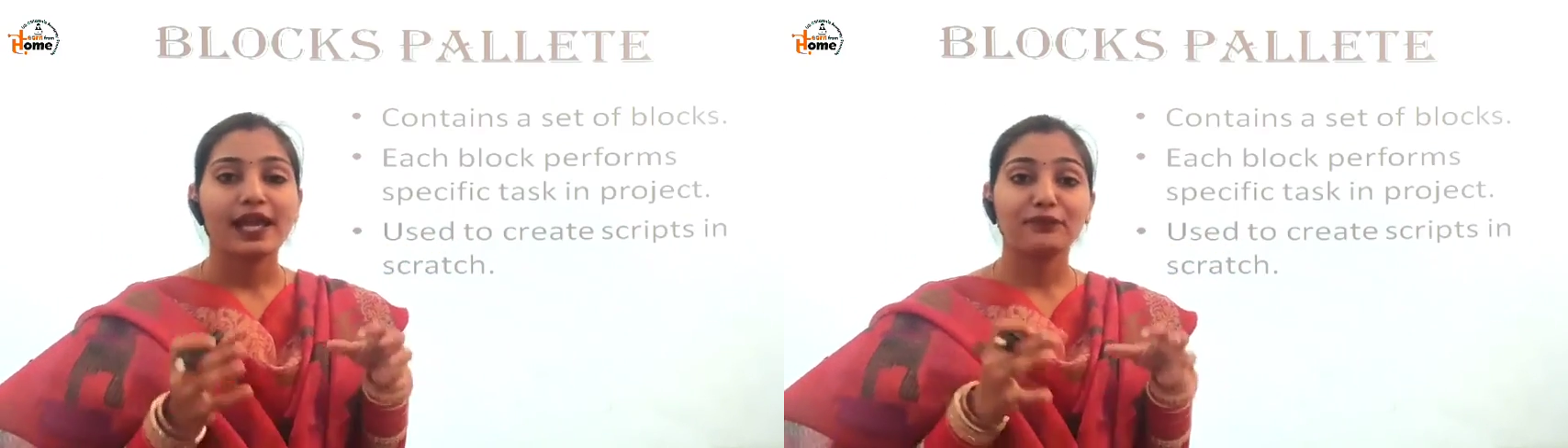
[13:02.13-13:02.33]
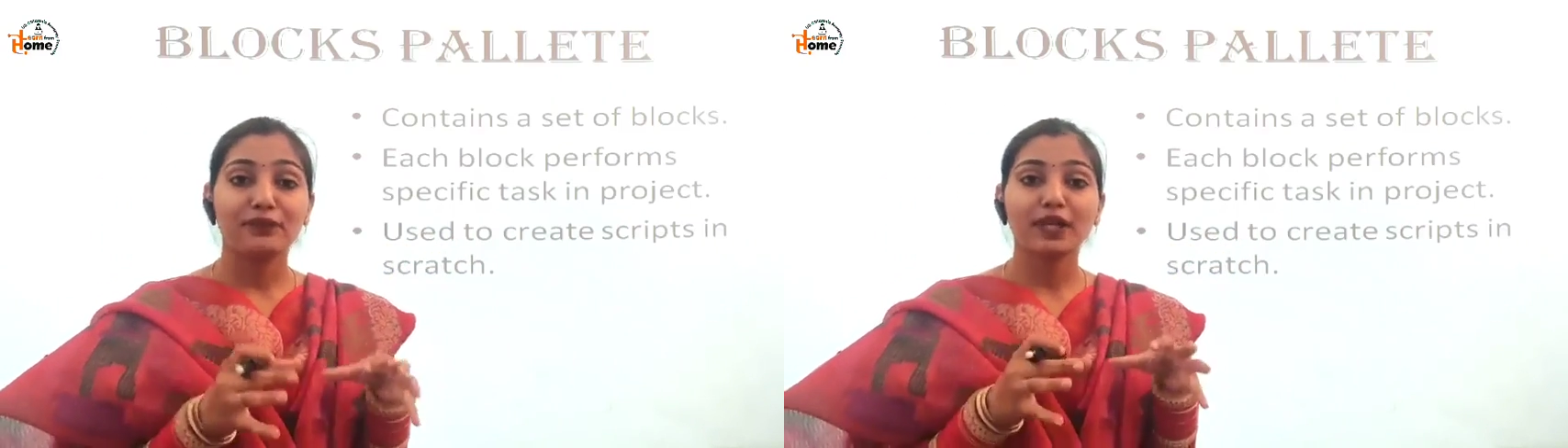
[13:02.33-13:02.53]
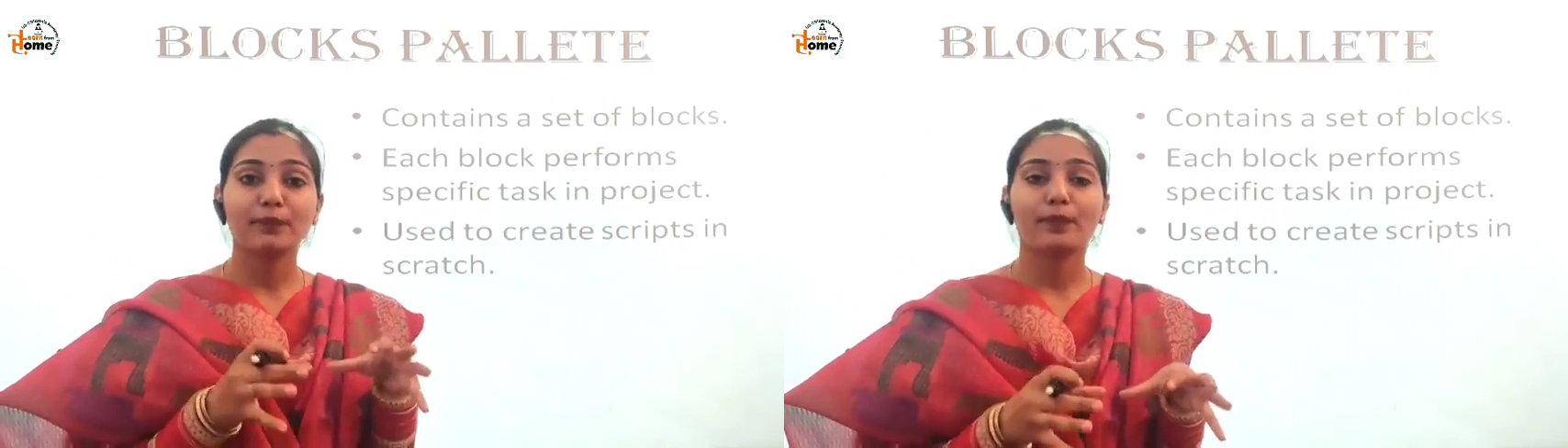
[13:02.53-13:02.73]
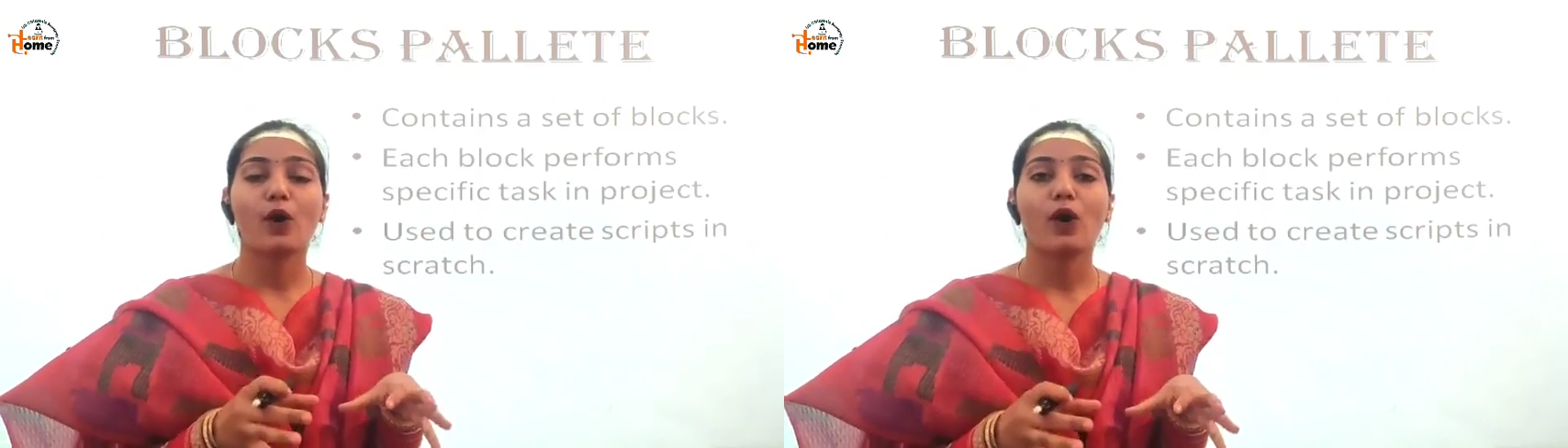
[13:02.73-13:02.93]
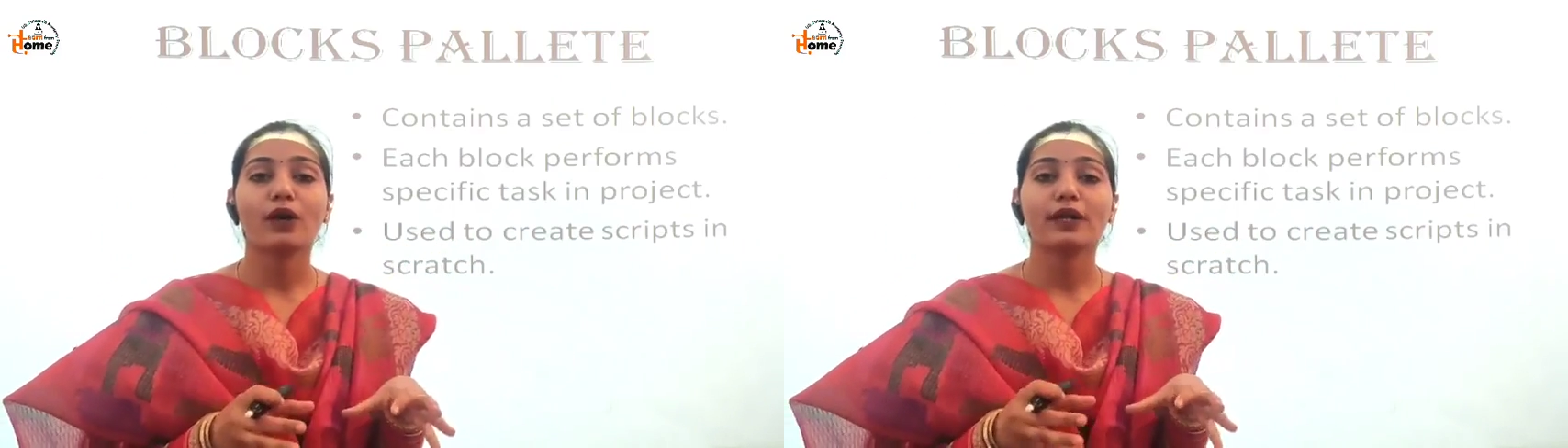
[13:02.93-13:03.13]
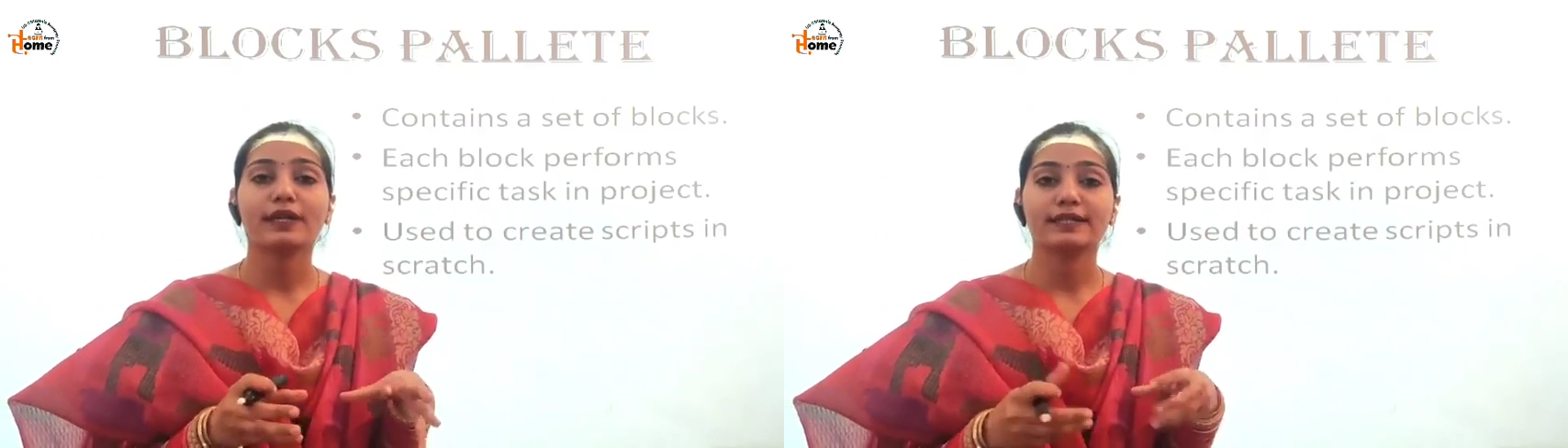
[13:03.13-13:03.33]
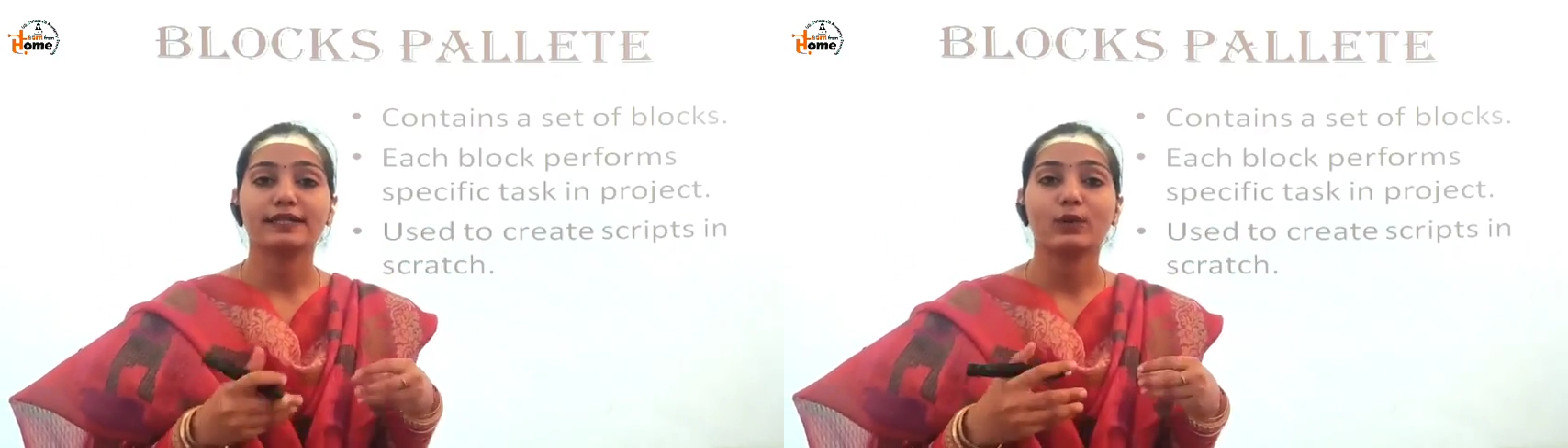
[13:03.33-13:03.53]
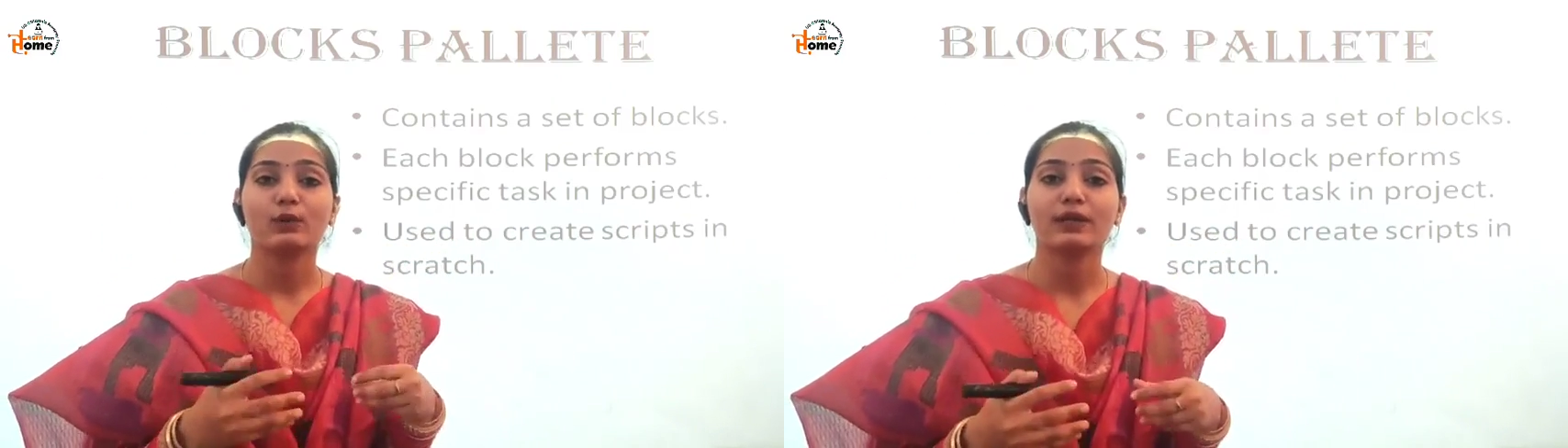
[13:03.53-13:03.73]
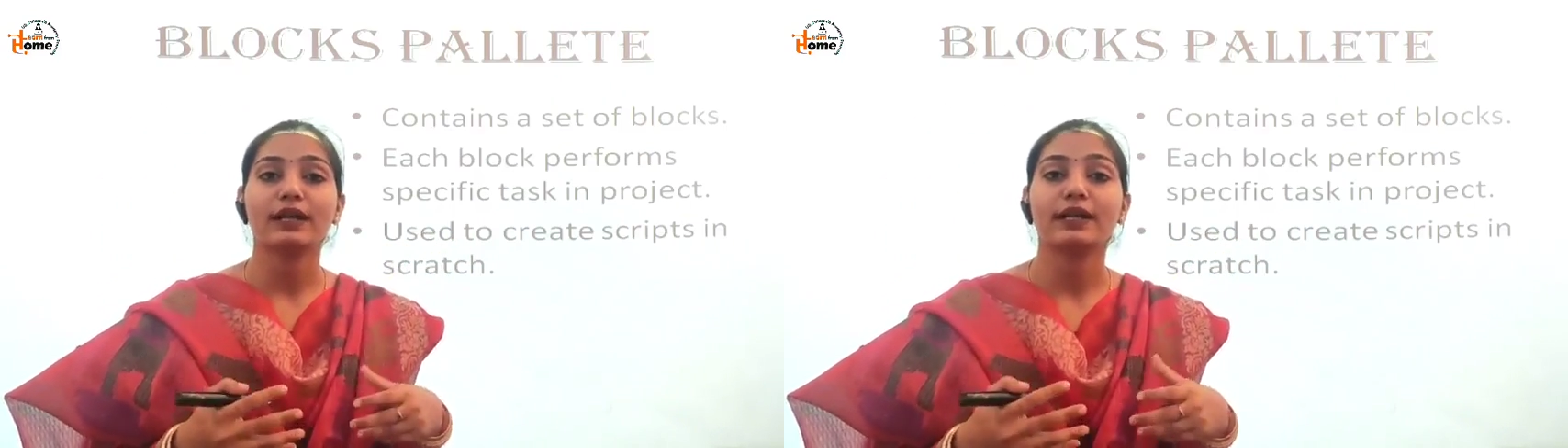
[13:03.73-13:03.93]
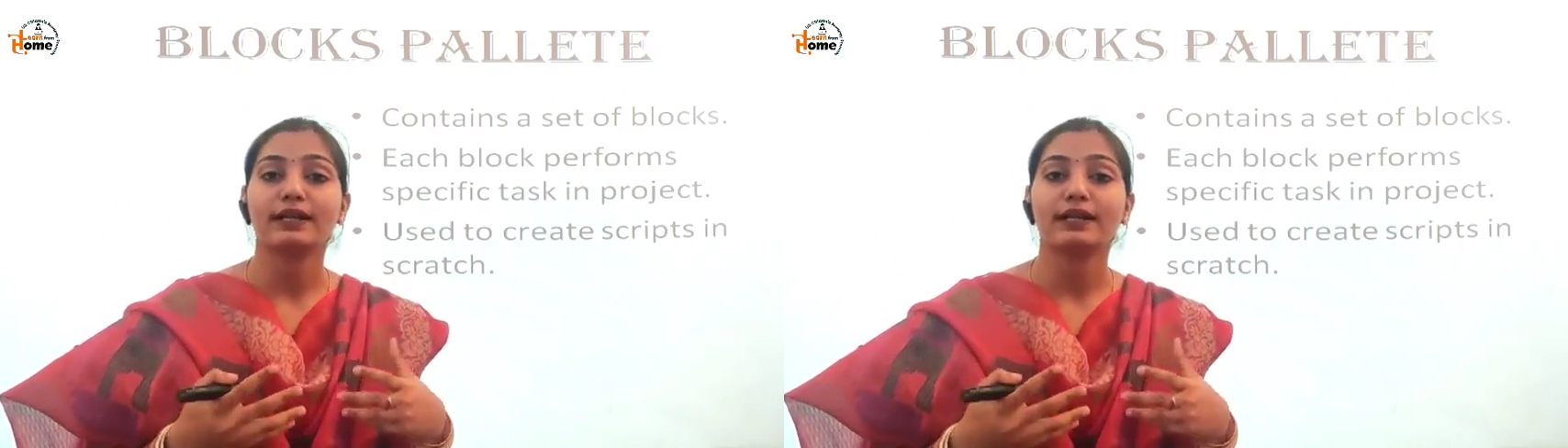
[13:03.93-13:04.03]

Every block is given a